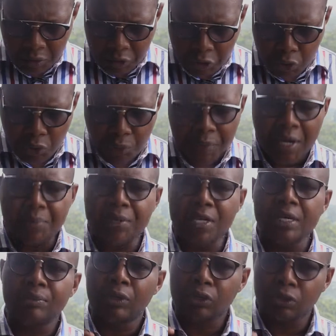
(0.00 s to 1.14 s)
you may be
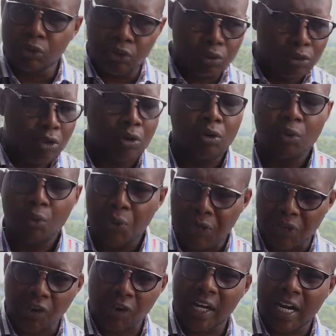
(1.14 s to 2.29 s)
able to grow
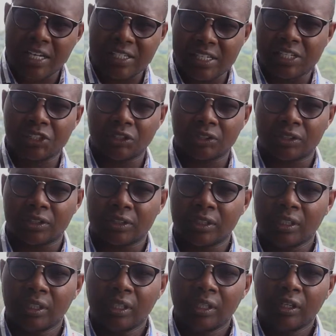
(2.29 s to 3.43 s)
with organizations
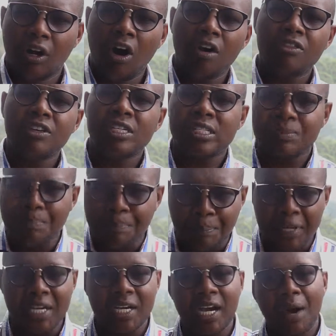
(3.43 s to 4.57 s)
All these
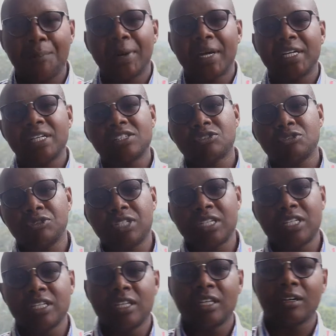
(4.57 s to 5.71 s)
big companies you
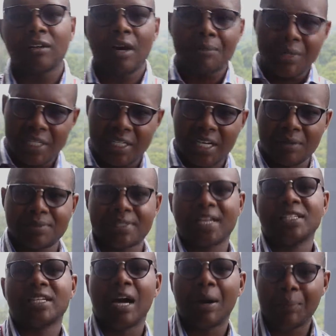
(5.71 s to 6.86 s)
see, they are
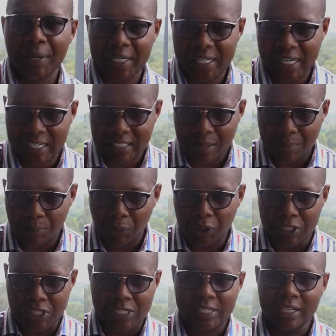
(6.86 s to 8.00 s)
medium-sized company at some
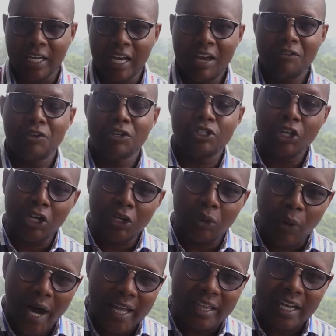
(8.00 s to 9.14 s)
point. If you join
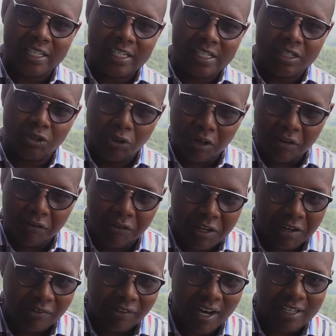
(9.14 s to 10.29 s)
one that is growing
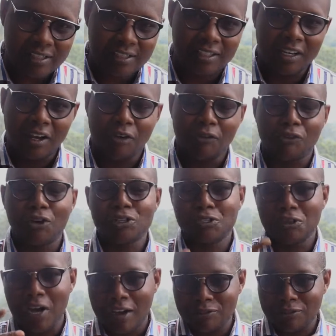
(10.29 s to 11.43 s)
very fast, of course
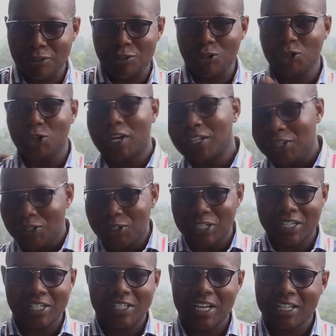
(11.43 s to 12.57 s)
you have to do your due
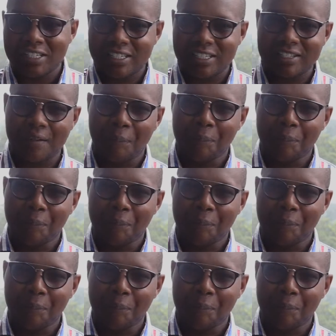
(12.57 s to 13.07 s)
diligence